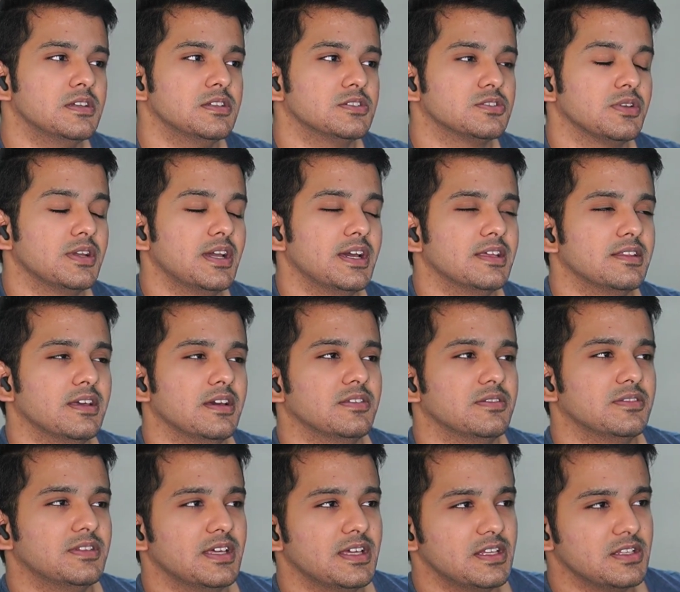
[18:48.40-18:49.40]
So yeah,
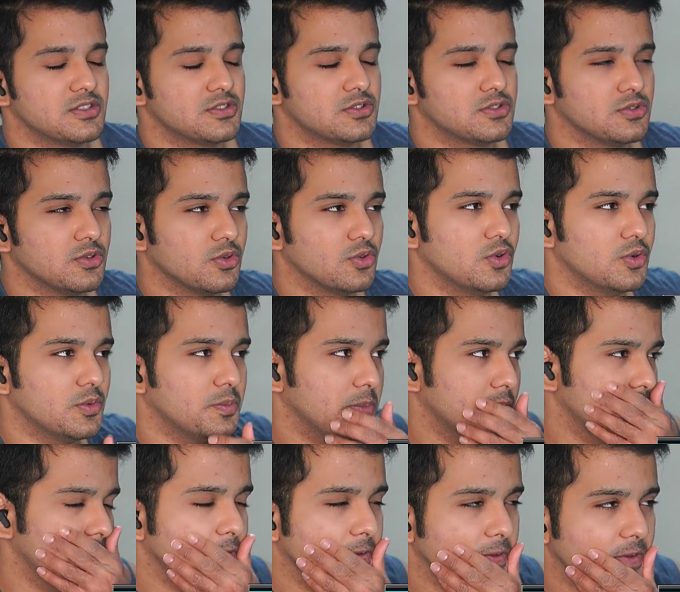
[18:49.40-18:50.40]
that that is so good.
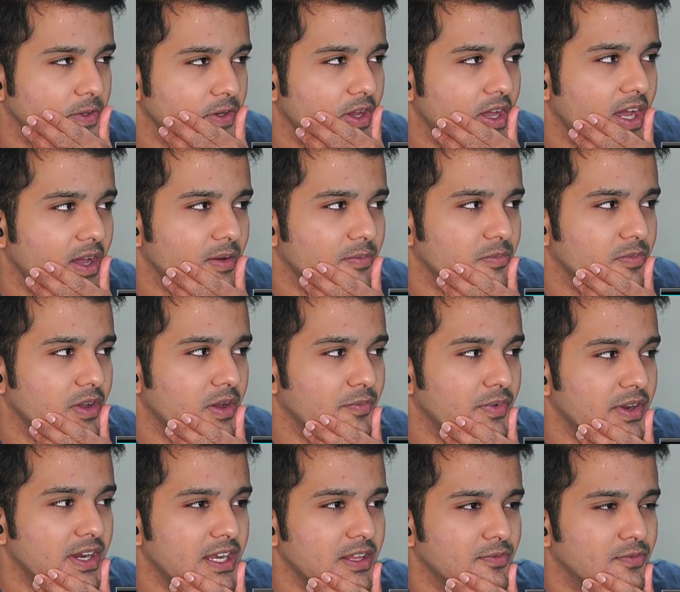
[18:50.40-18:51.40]
But you know, I, am
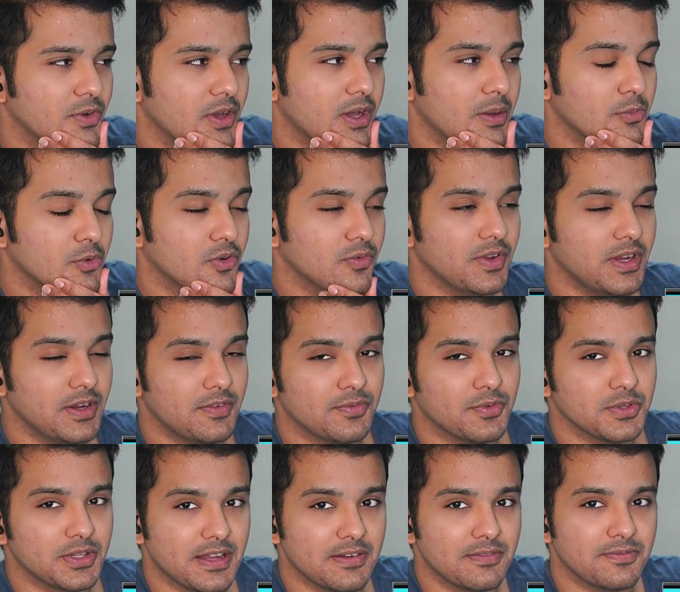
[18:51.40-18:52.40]
waiting for I'm gonna wait
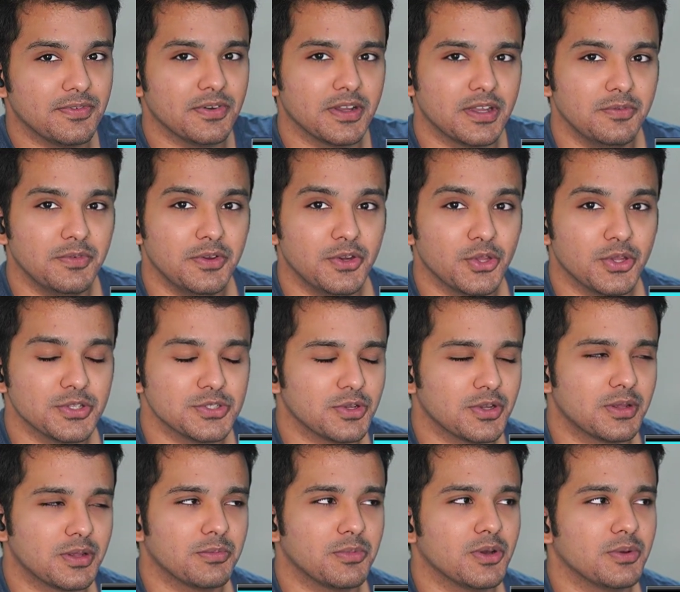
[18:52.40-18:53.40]
for that fucking video he's
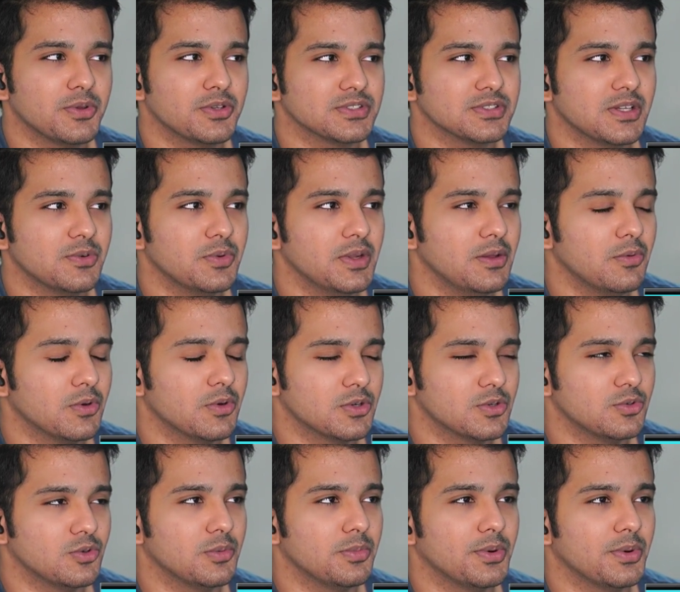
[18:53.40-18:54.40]
talking about because I really want
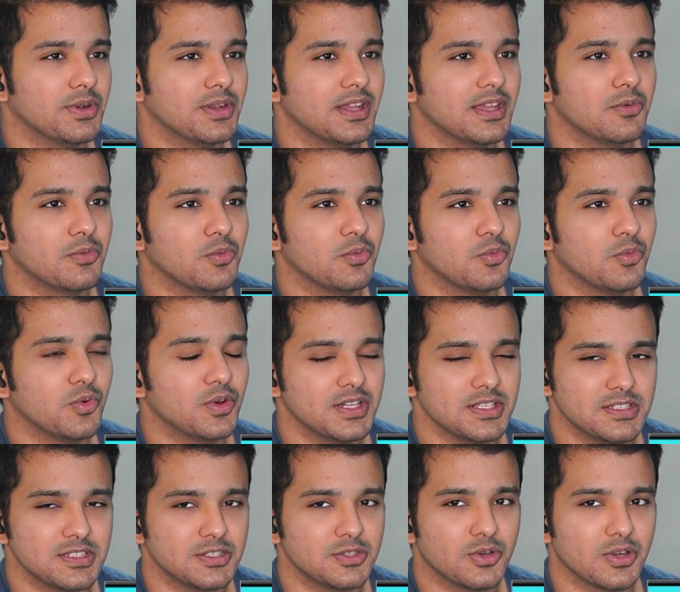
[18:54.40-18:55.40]
to know about like what
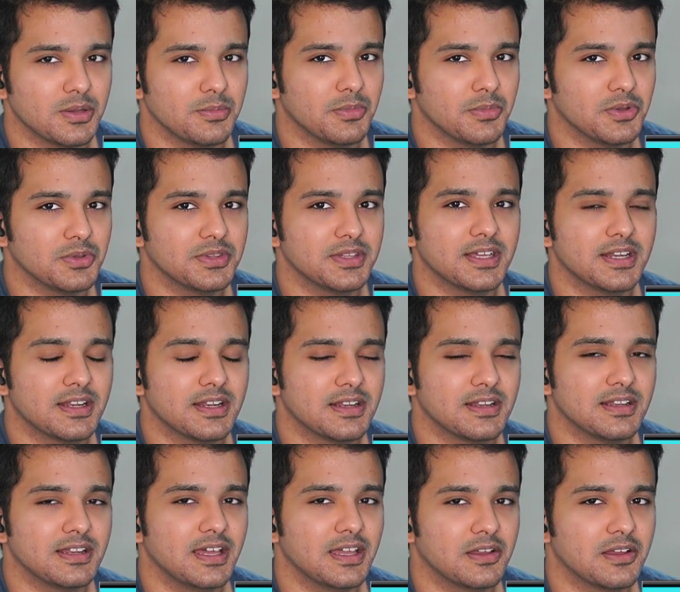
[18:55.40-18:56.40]
is he talking about there?
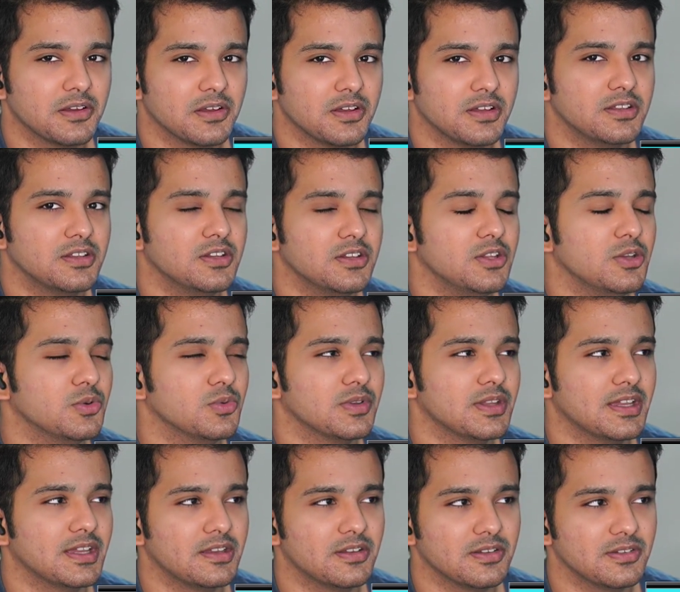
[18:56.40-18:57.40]
Like uh, new
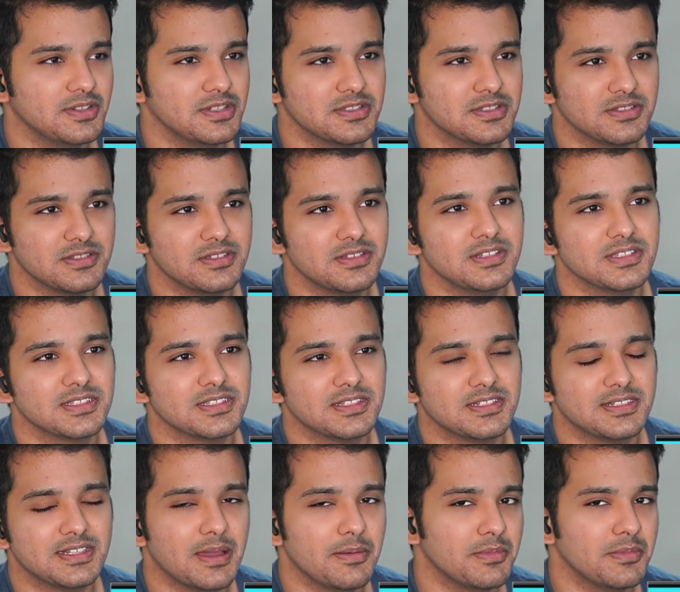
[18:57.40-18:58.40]
like is is
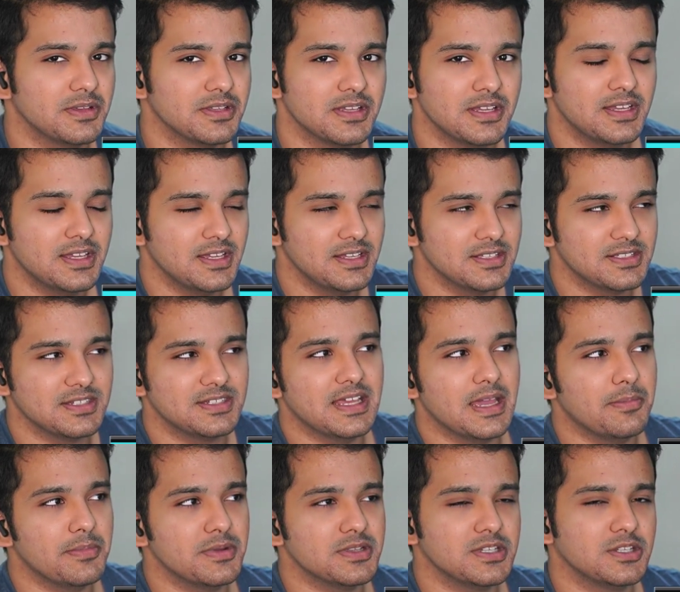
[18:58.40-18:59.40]
it damage is it
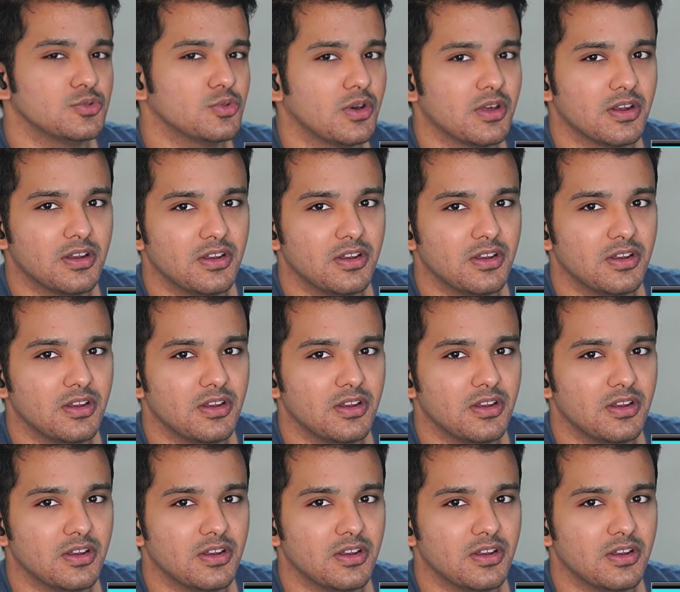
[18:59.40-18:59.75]
damaging to our